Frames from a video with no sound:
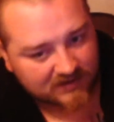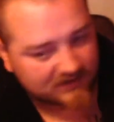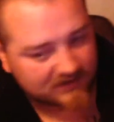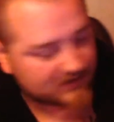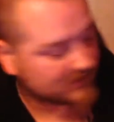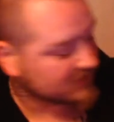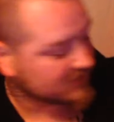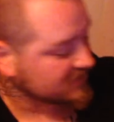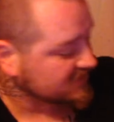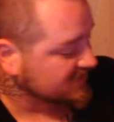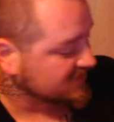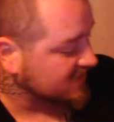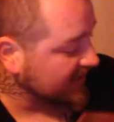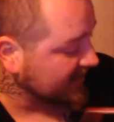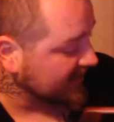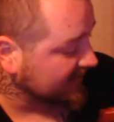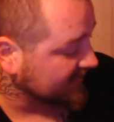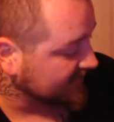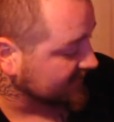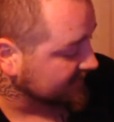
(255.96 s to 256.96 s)
just
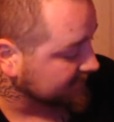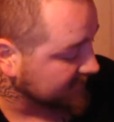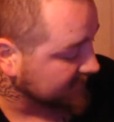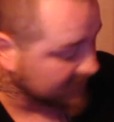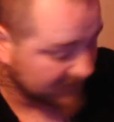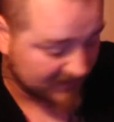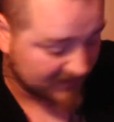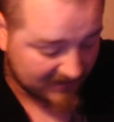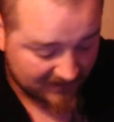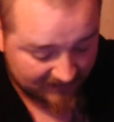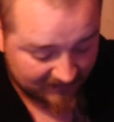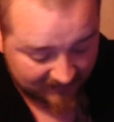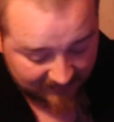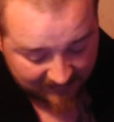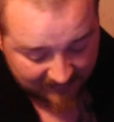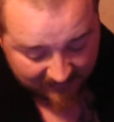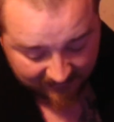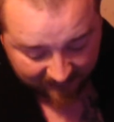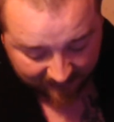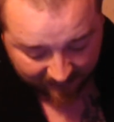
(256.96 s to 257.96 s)
taking this beauty out of the
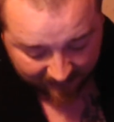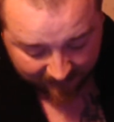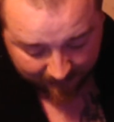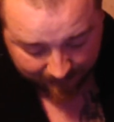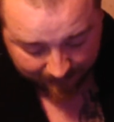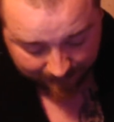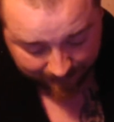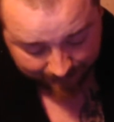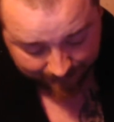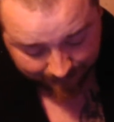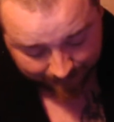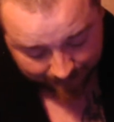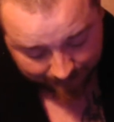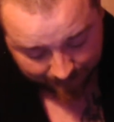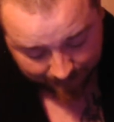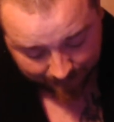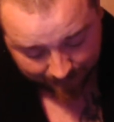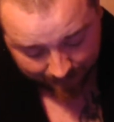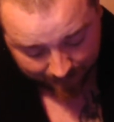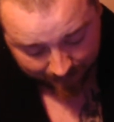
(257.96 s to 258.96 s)
case here.
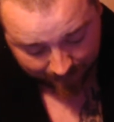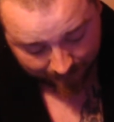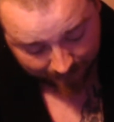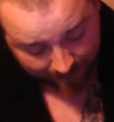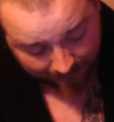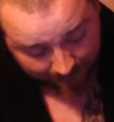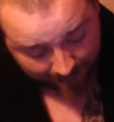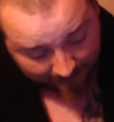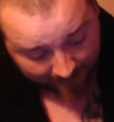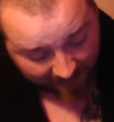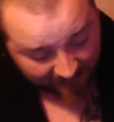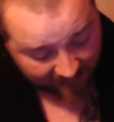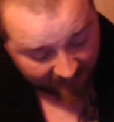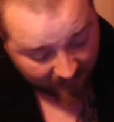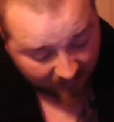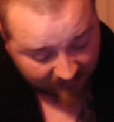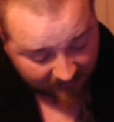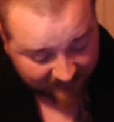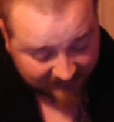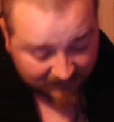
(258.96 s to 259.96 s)
It
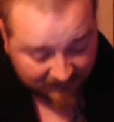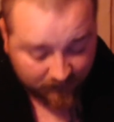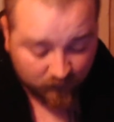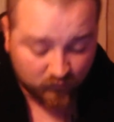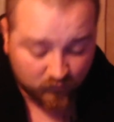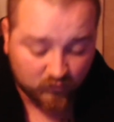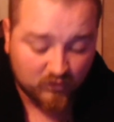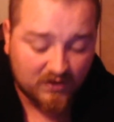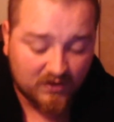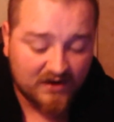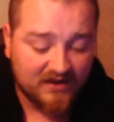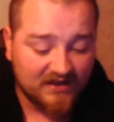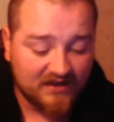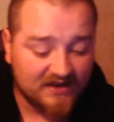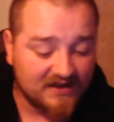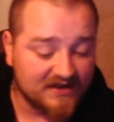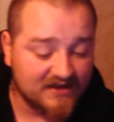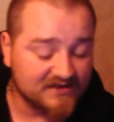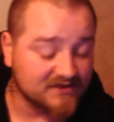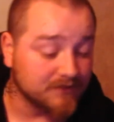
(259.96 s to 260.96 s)
honestly
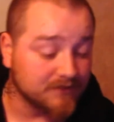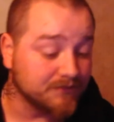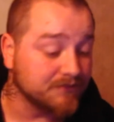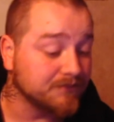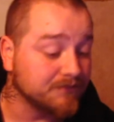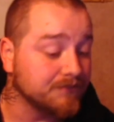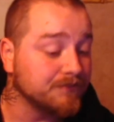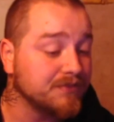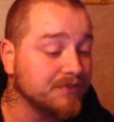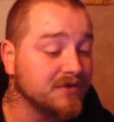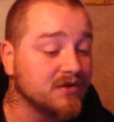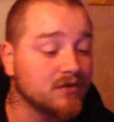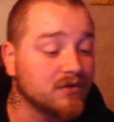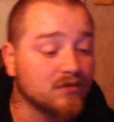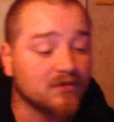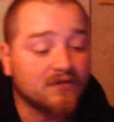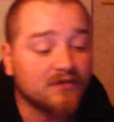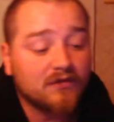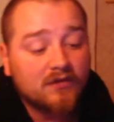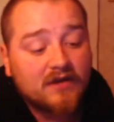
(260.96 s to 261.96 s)
really is a
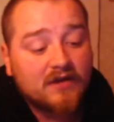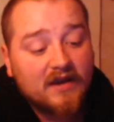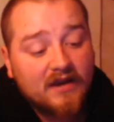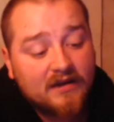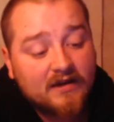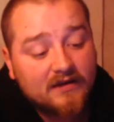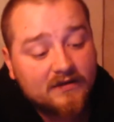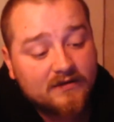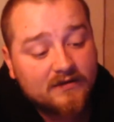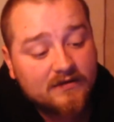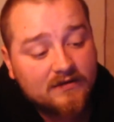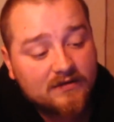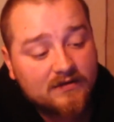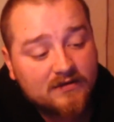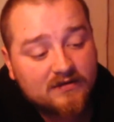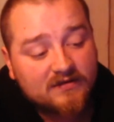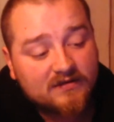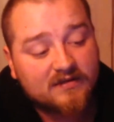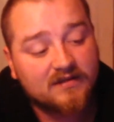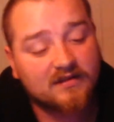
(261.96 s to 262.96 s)
beautiful can.
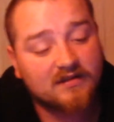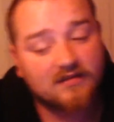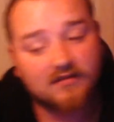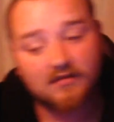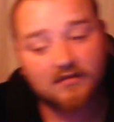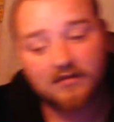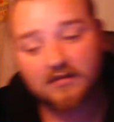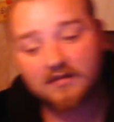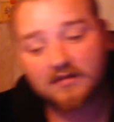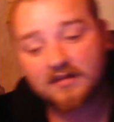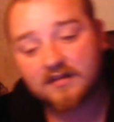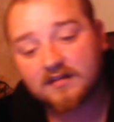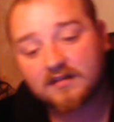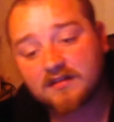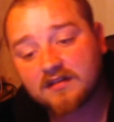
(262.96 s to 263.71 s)
Get a good look here.